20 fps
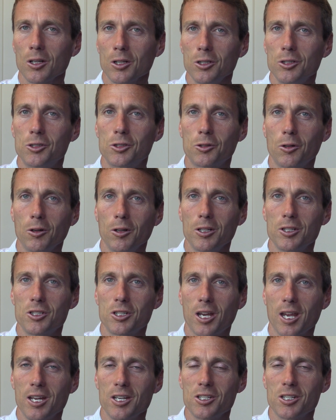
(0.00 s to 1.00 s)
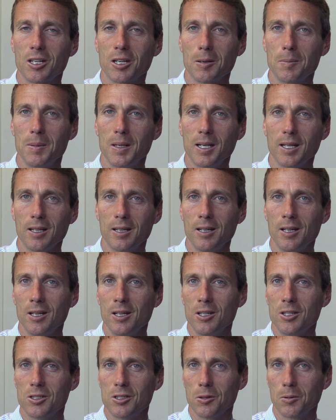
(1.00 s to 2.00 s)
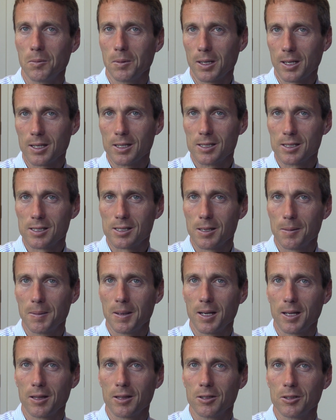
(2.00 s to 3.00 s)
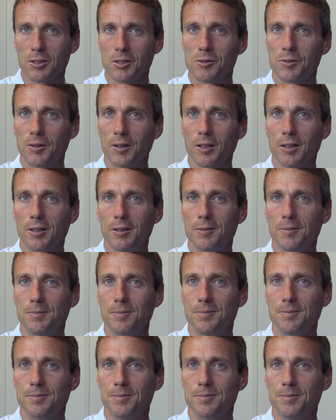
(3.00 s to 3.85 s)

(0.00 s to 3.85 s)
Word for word: Control Education Committee so that we can disseminate those further.